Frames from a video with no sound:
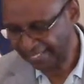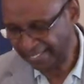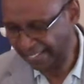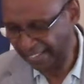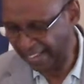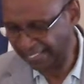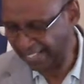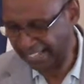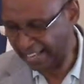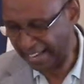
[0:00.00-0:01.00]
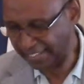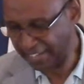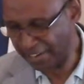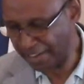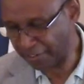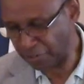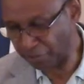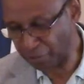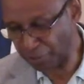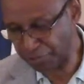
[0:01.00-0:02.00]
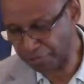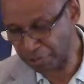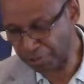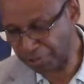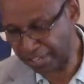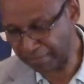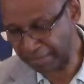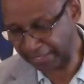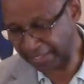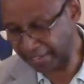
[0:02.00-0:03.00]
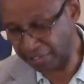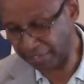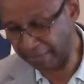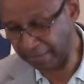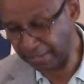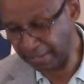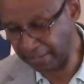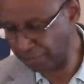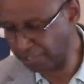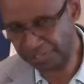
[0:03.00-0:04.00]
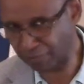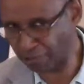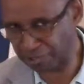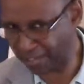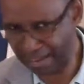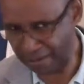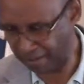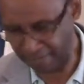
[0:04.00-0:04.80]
and and I, I, tell you, I don't know, for those of you who take medication, you just grow tired.